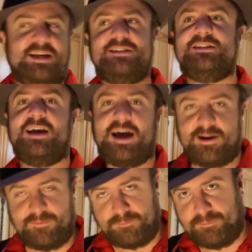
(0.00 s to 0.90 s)
it's
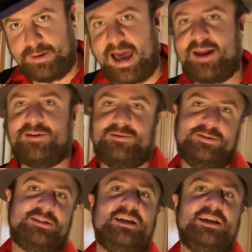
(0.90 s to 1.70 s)
got battles,